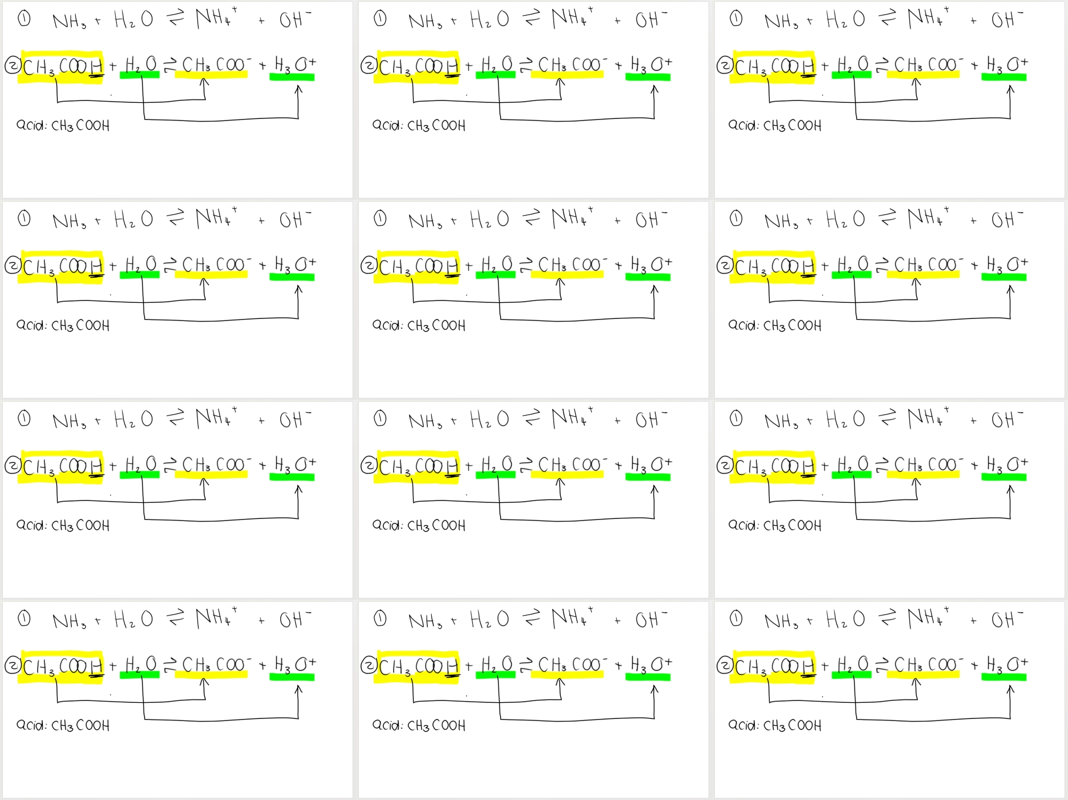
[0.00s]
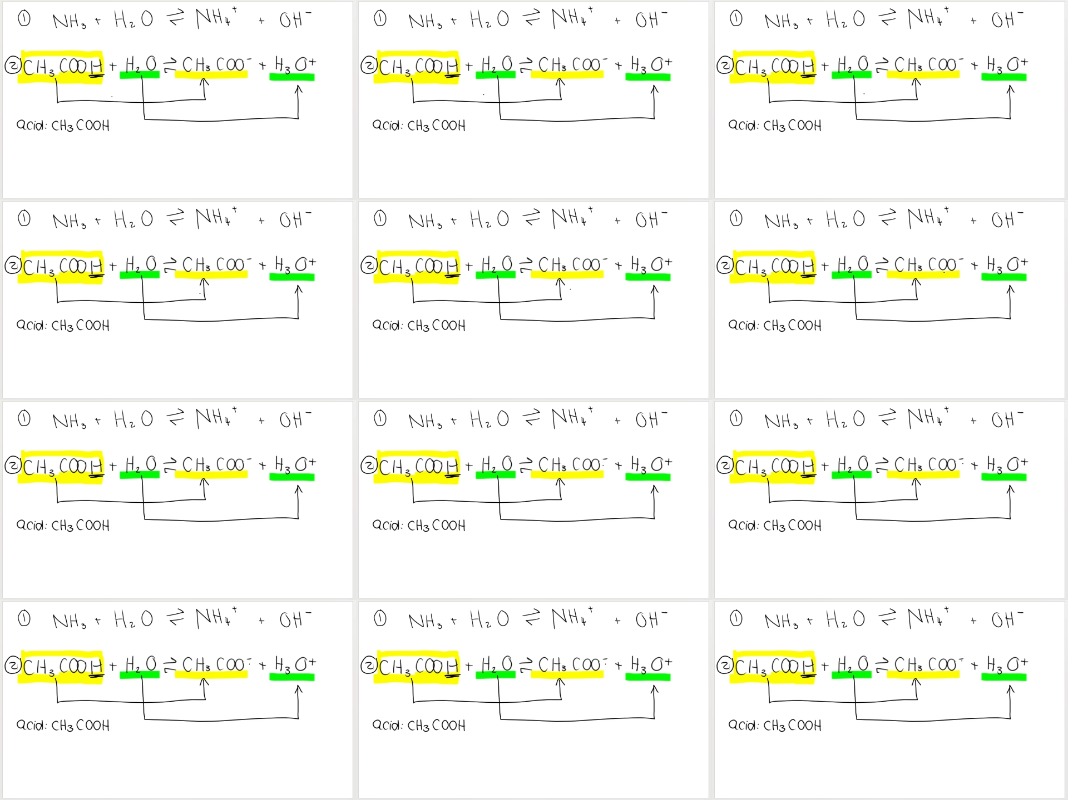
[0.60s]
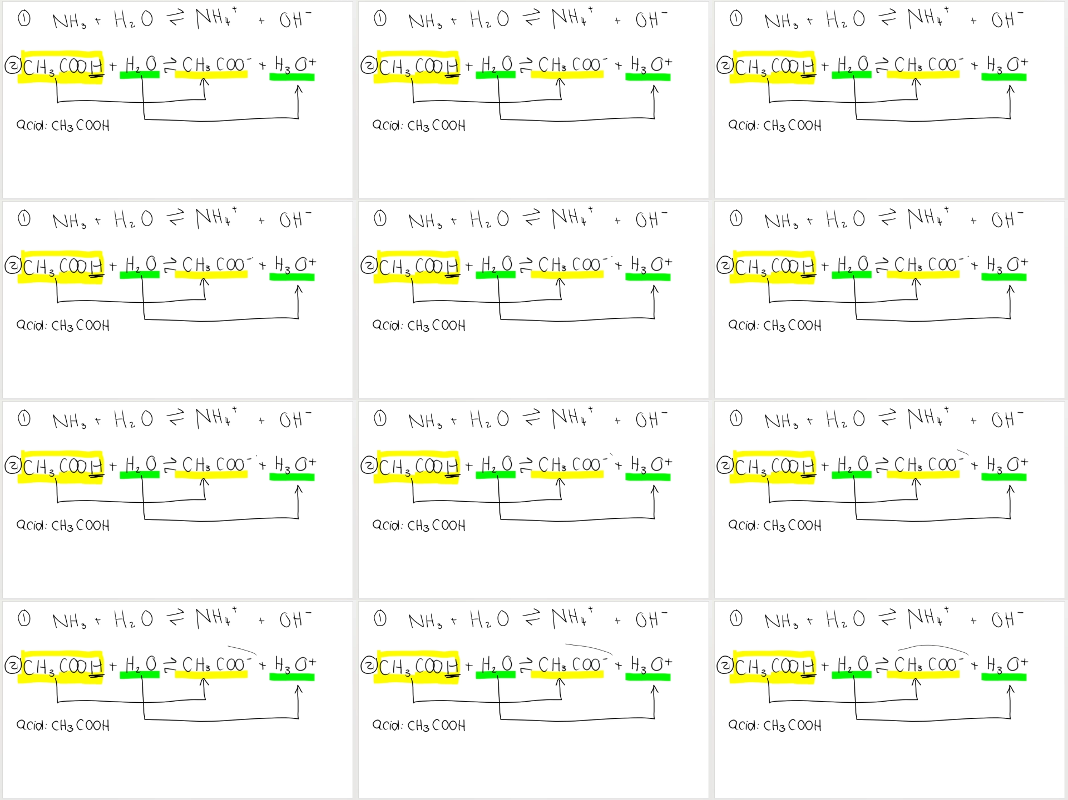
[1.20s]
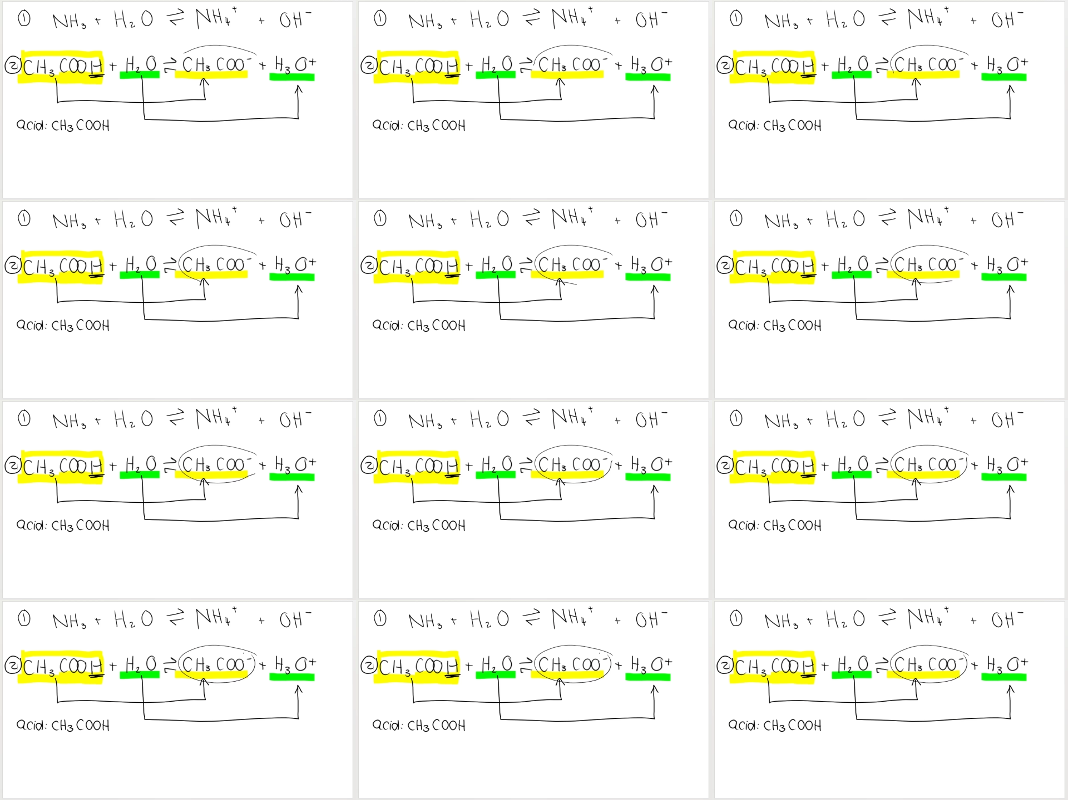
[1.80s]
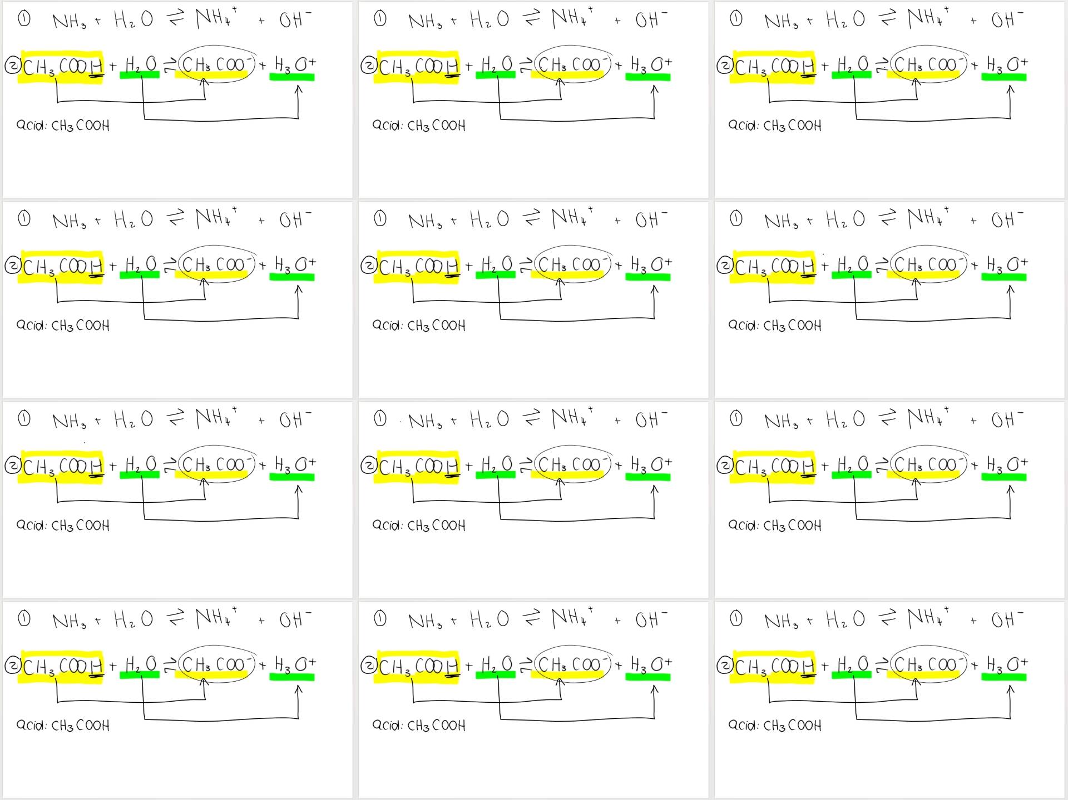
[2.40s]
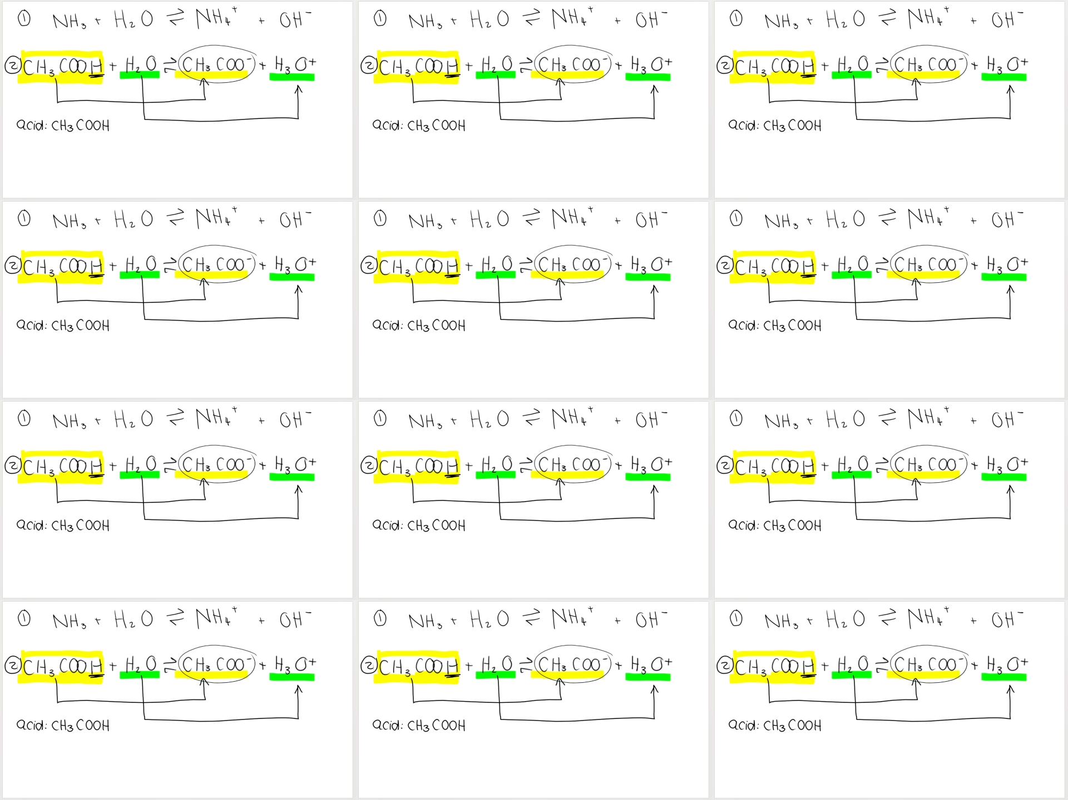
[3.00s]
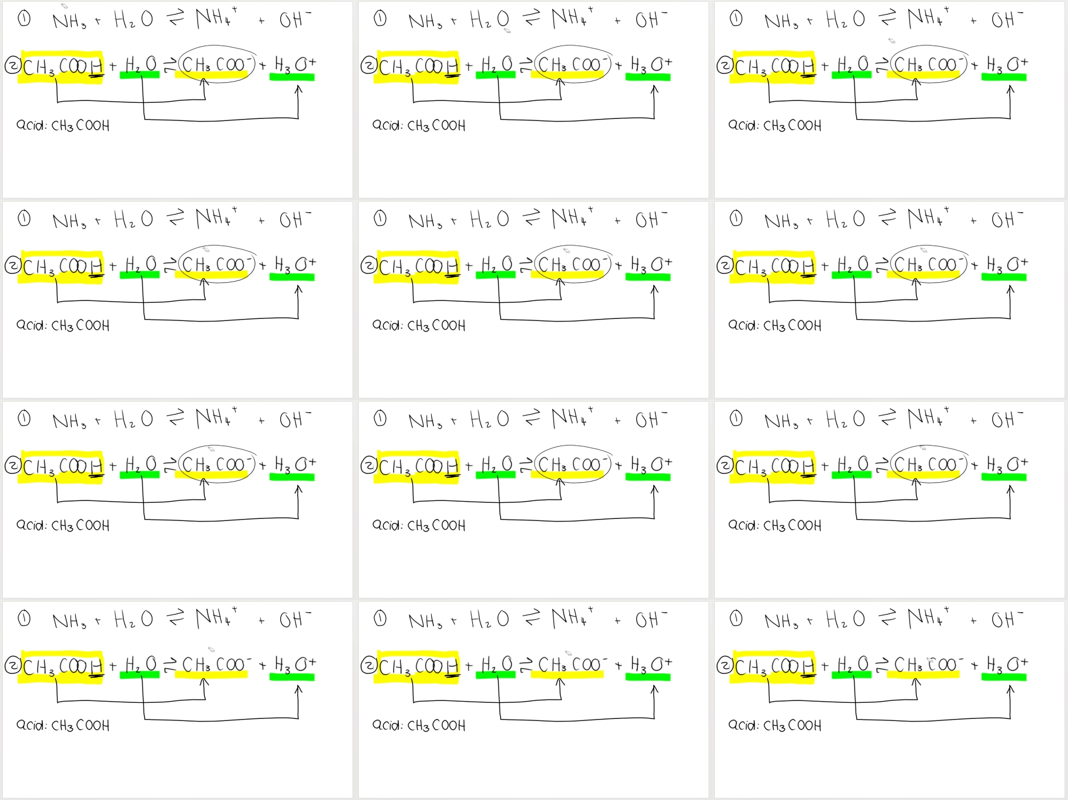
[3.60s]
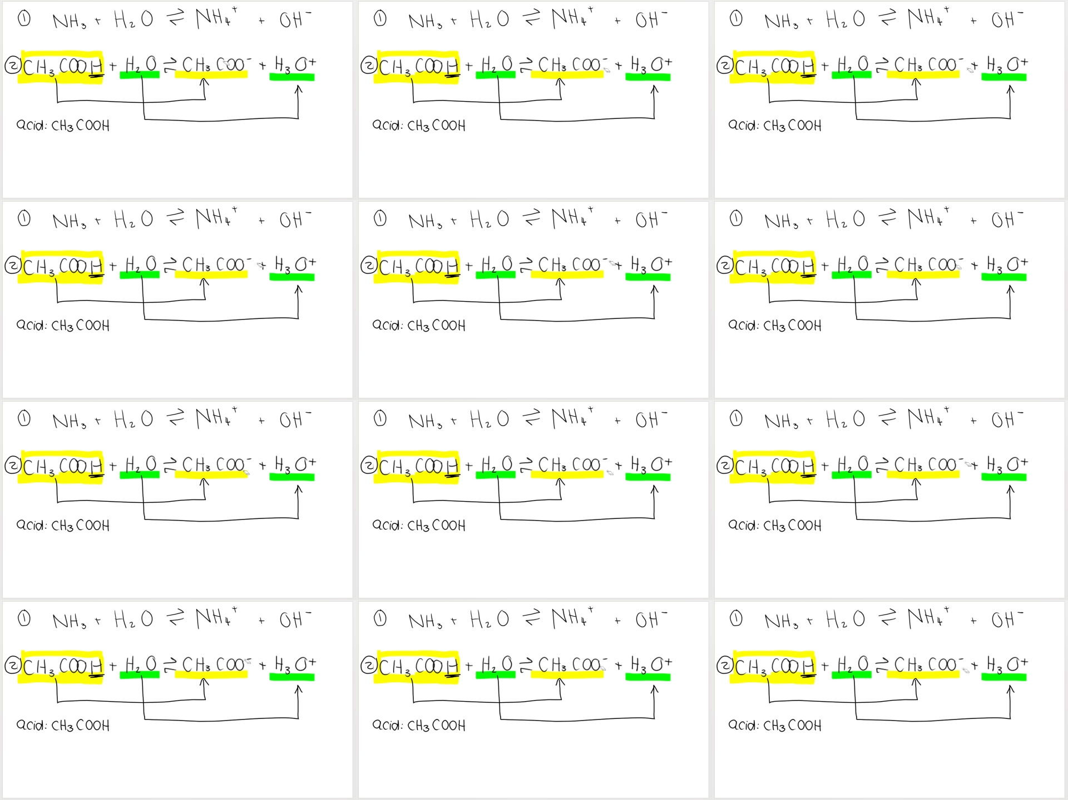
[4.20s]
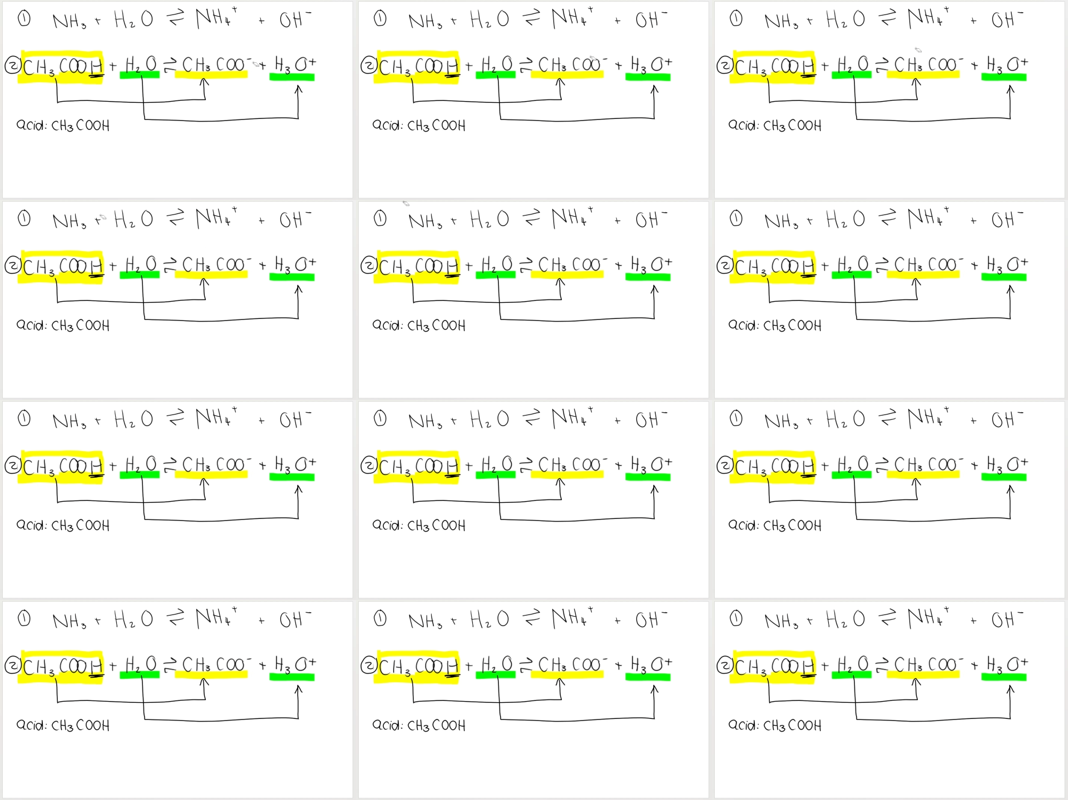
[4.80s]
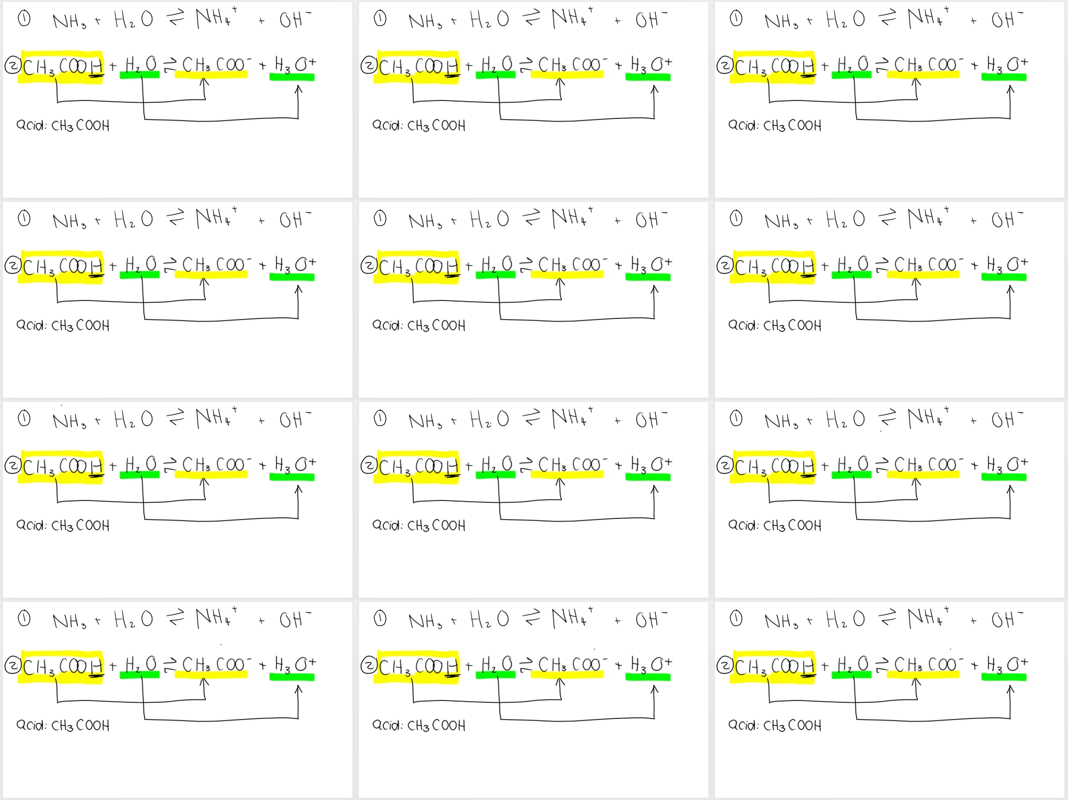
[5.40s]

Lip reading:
No face is visible, so there are no lips to read.